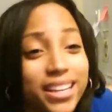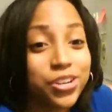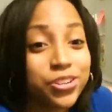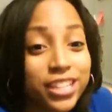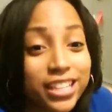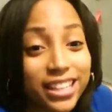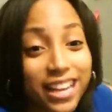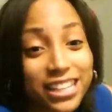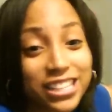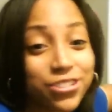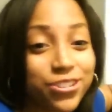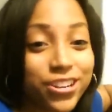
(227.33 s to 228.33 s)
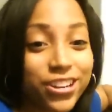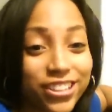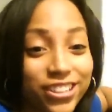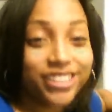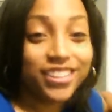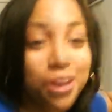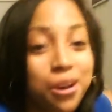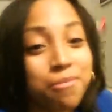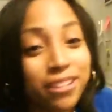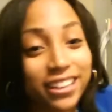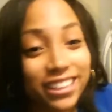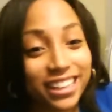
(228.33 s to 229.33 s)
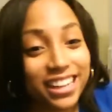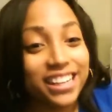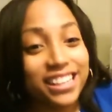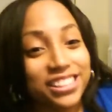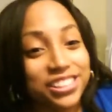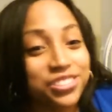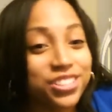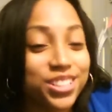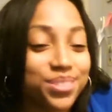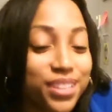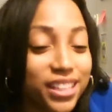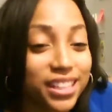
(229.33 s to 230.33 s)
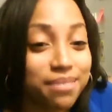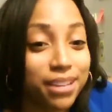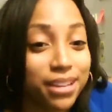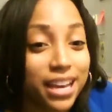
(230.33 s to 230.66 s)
Who did that to her? Oh my God, you just feel it,